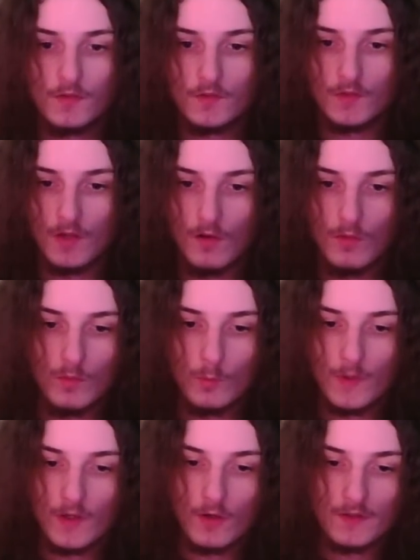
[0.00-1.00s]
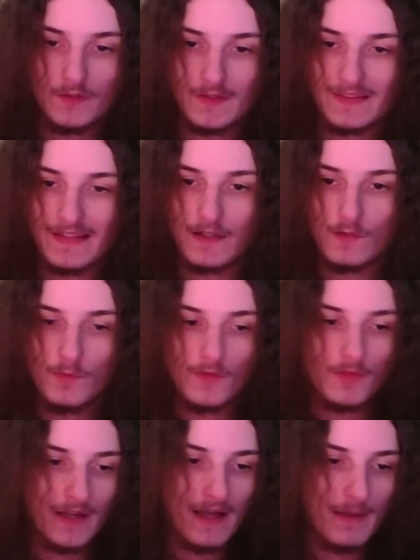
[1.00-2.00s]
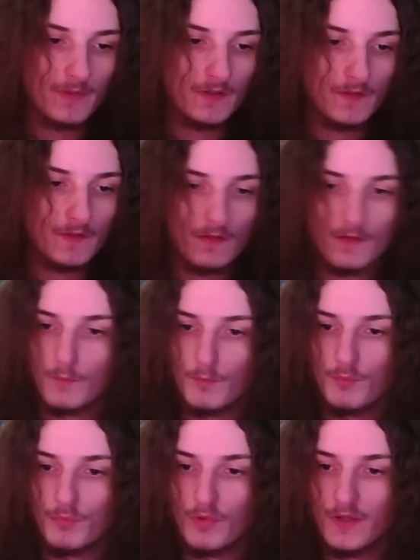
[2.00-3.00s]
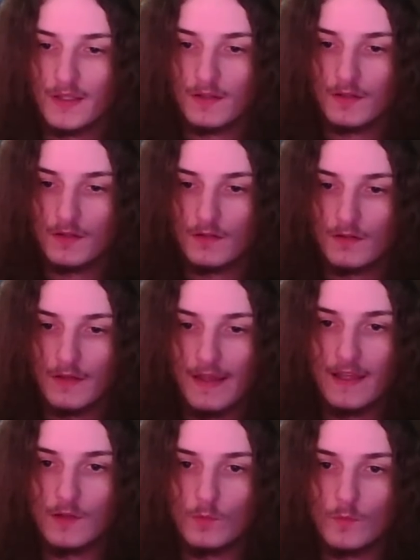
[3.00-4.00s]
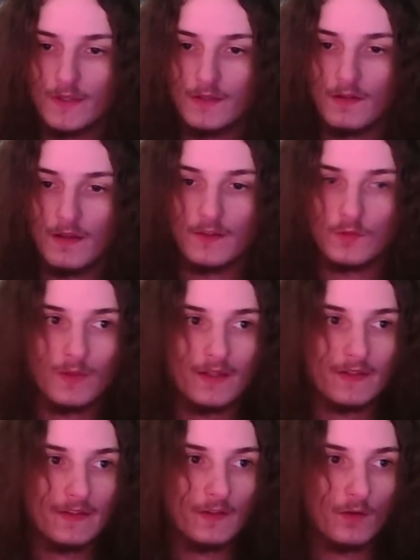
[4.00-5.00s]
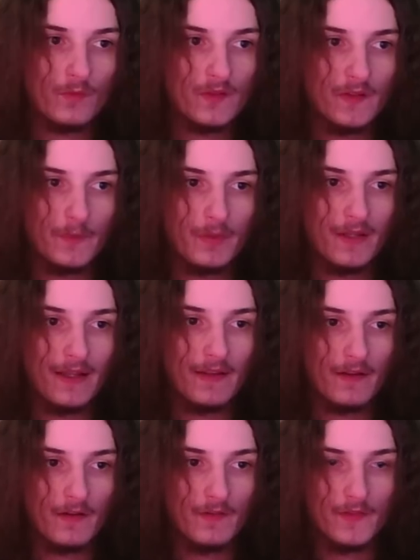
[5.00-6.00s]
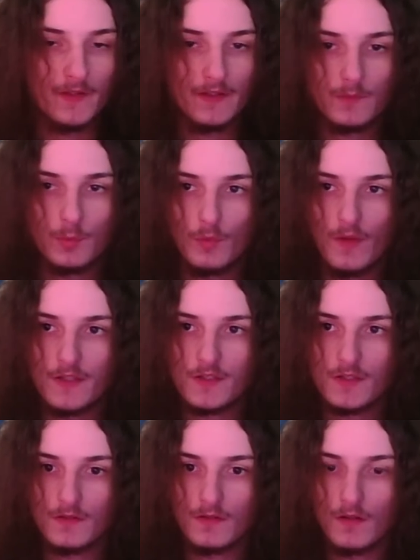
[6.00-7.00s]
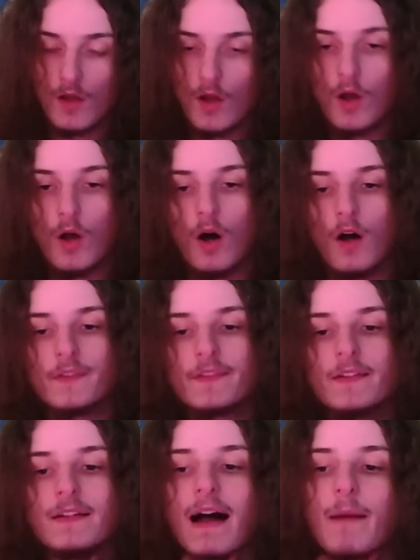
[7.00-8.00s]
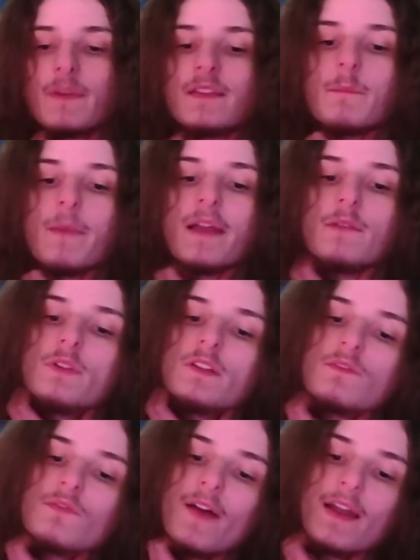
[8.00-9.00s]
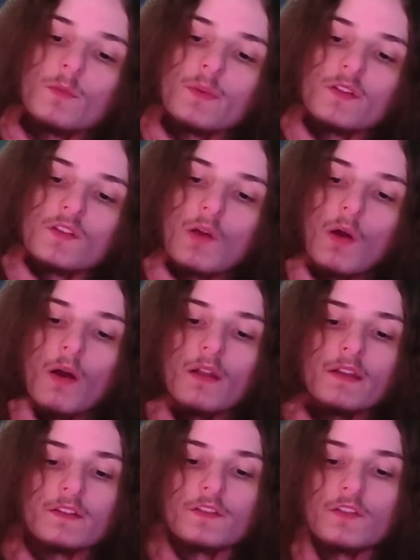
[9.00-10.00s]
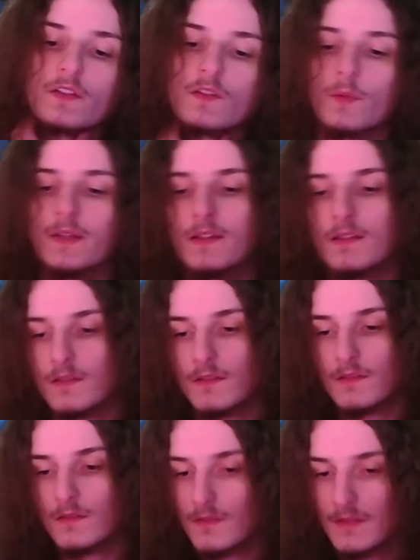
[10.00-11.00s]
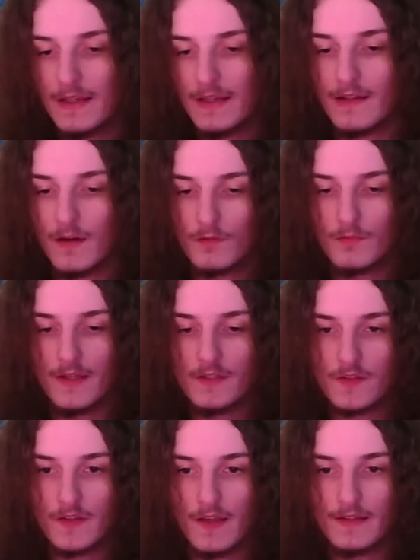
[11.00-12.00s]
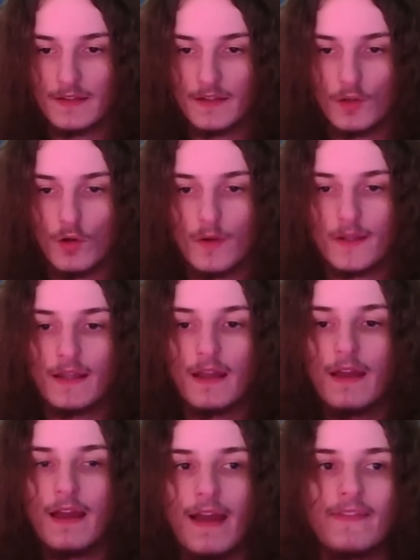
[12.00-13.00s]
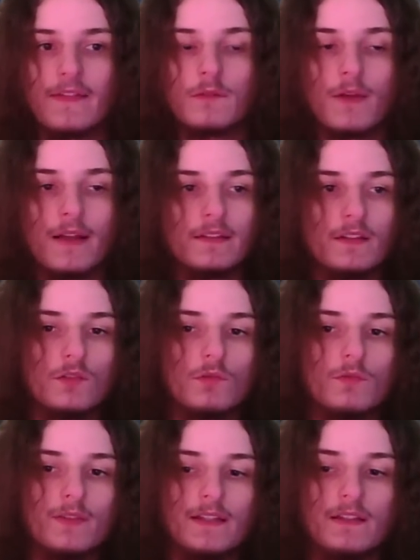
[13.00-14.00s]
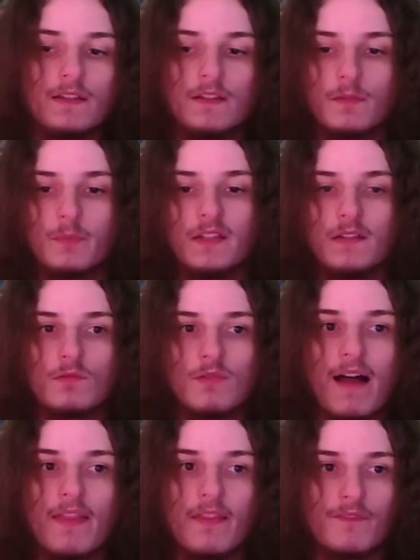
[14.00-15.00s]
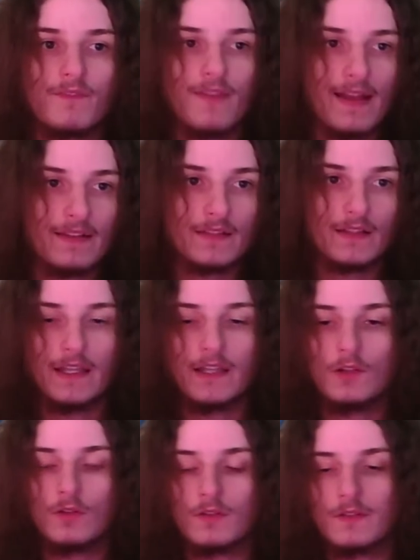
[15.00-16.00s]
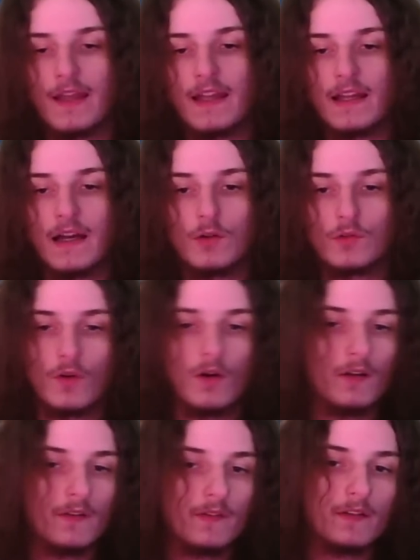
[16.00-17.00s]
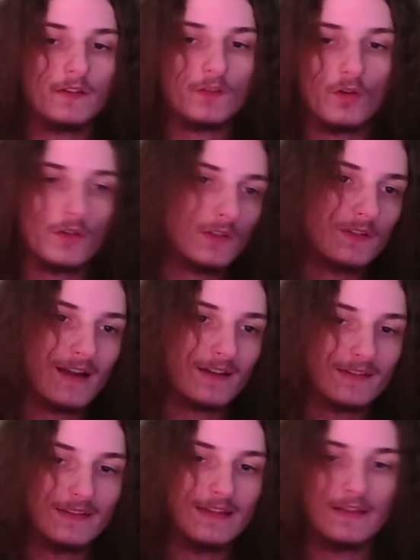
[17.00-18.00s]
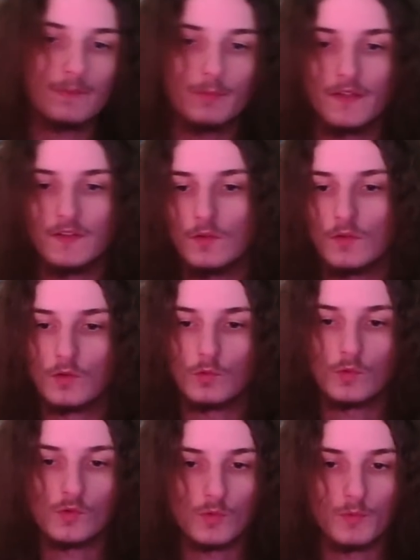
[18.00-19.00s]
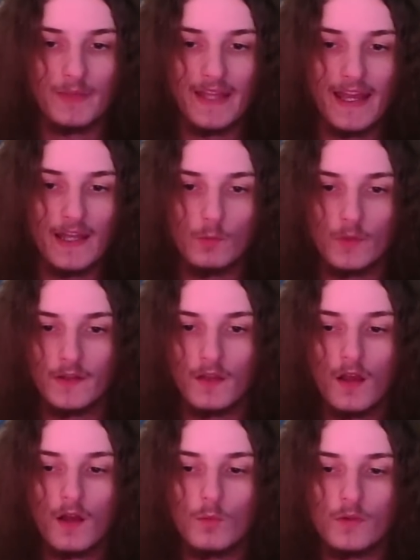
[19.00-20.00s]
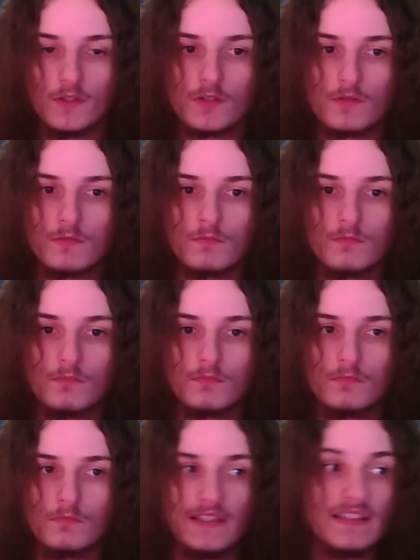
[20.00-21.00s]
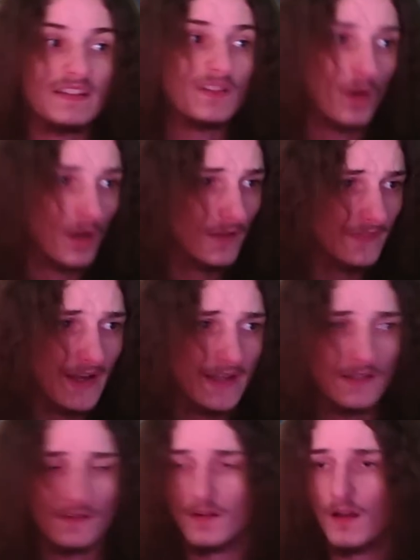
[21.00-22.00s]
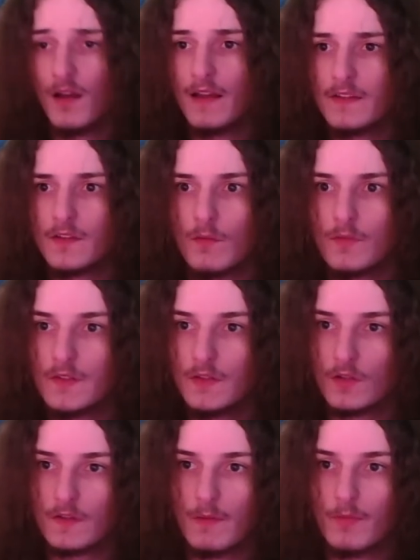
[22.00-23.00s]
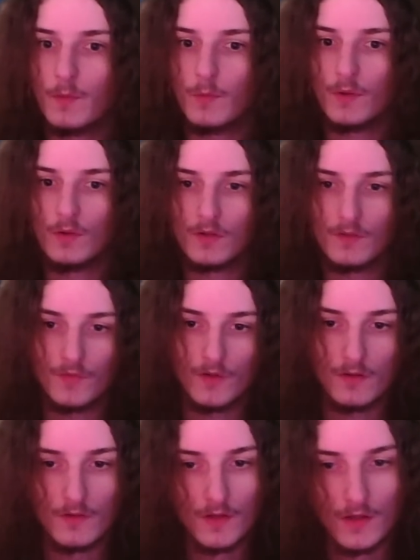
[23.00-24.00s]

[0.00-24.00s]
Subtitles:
So we're going to start off with Comet, bring in Elowin, as well as then obviously apply the inspiration onto Comet. The main reason for Elowin so early is just so we can get our rage cycling going. And then right here you really need to be rather fast in getting your tank out, or it's going to target the last placed unit, which would be Elowin, which leads to her dying. It's obviously not something we're looking for.